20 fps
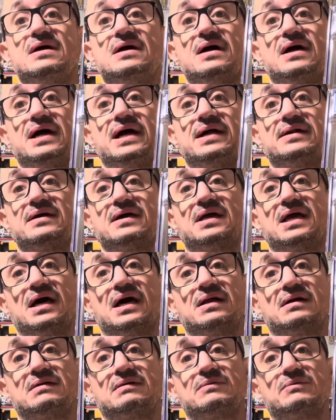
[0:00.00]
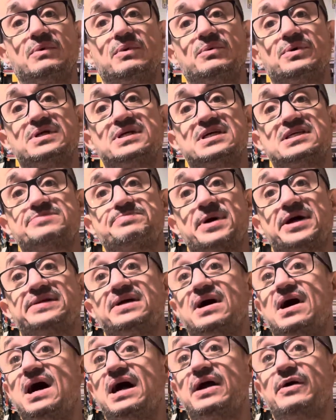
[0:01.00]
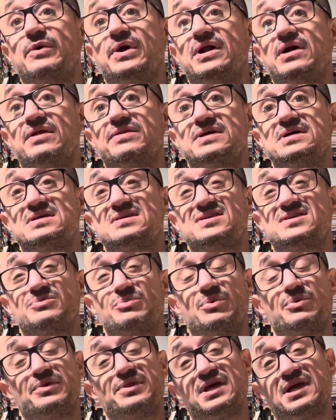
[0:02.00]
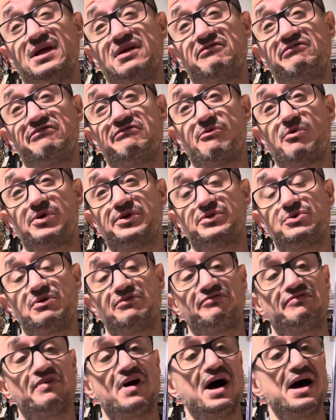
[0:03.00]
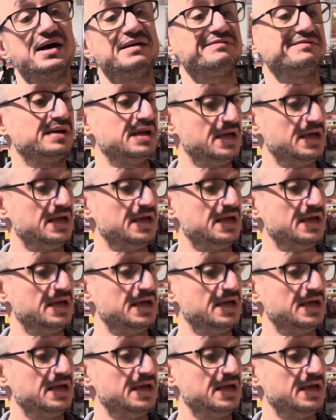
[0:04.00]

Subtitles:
And again, we weren't expecting a high grade on this. We were thinking 4 to a 5,